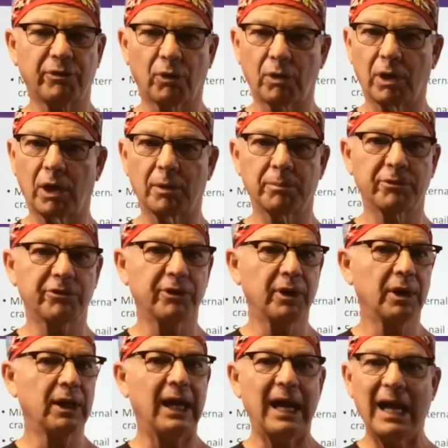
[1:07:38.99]
The other
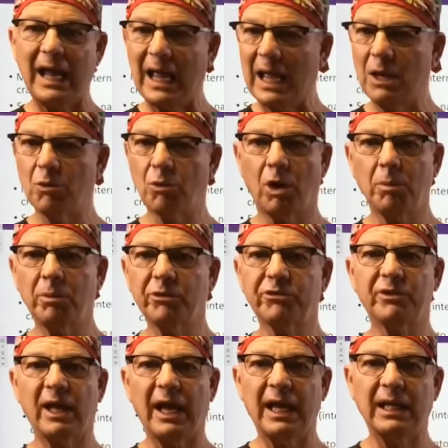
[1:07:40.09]
part that goes into it is
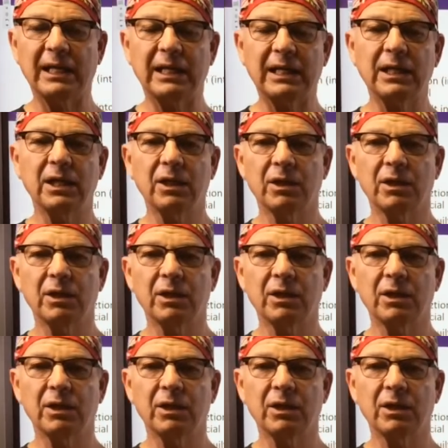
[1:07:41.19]
deformities.